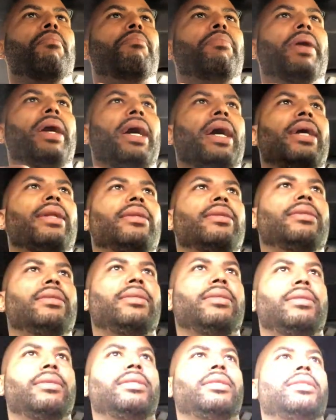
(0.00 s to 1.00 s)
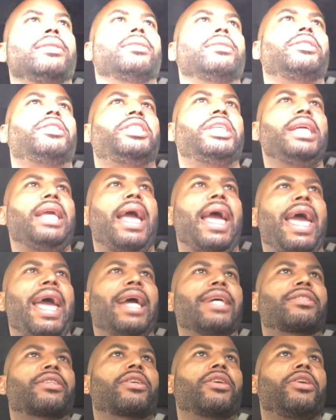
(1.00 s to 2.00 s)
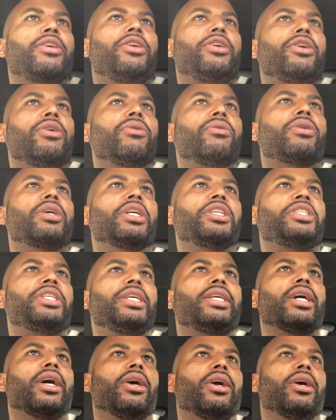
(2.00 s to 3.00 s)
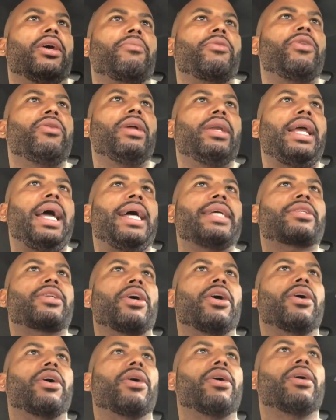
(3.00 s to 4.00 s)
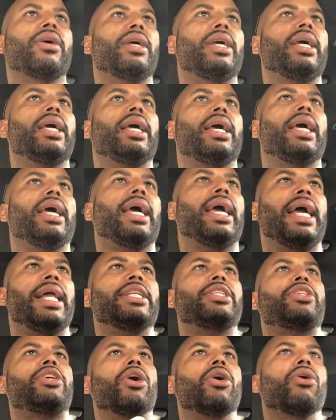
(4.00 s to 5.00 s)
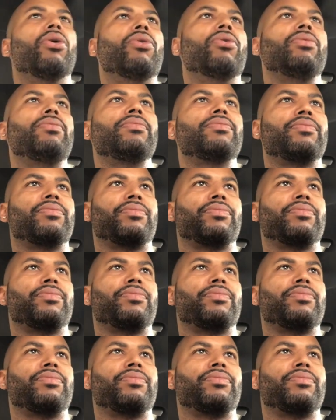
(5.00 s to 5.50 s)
but she asked you, could she come? You didn't ask her. And two,